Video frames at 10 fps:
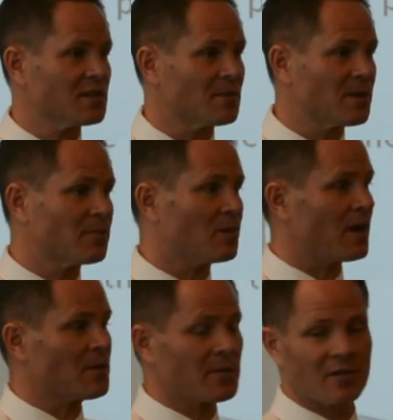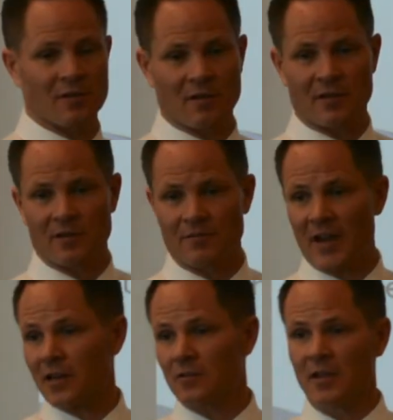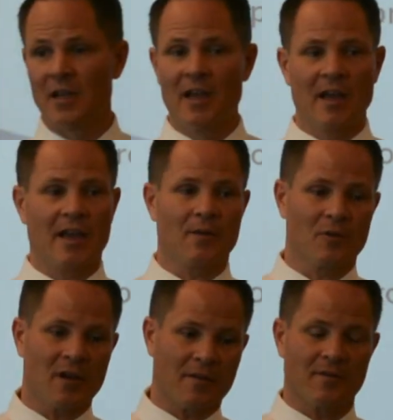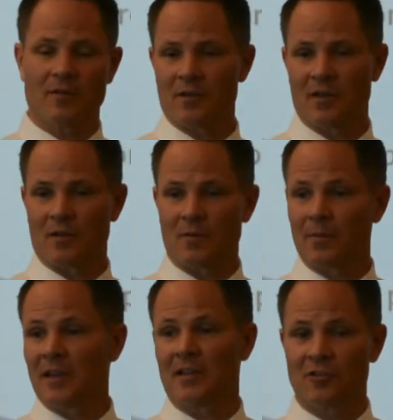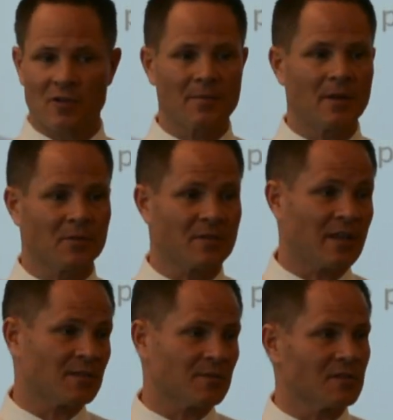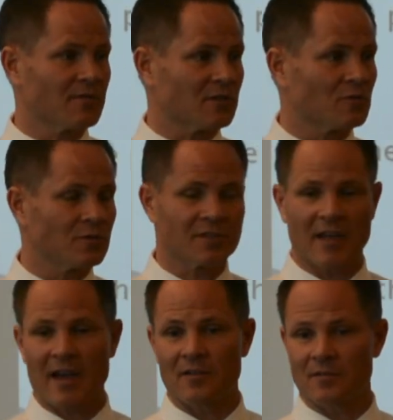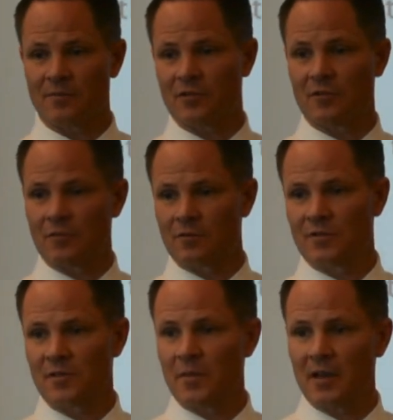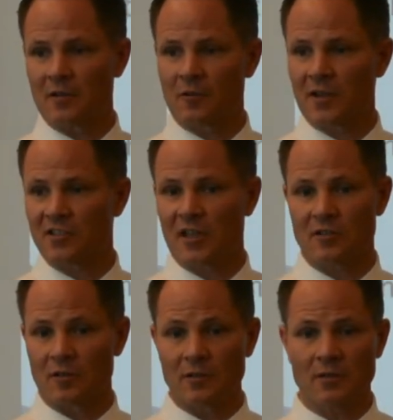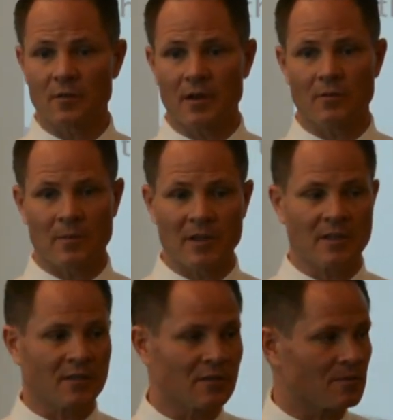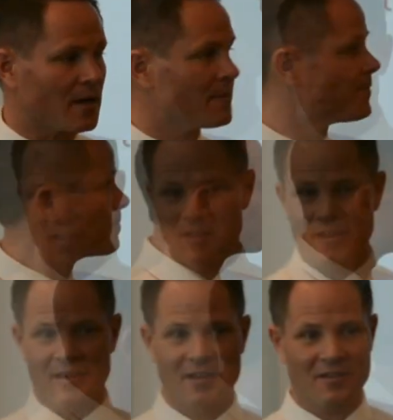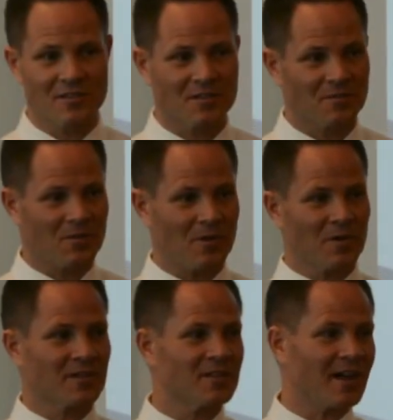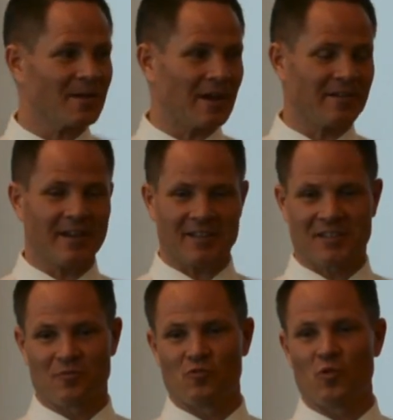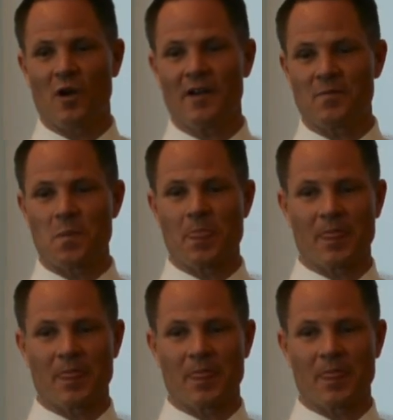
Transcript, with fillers: is a big problem in your in your factory, and we're not, you know, we may need to train people for that specific tool set, how to do SMED or quick changeover, right? We may need to do that. Here's what we're going to talk about next. What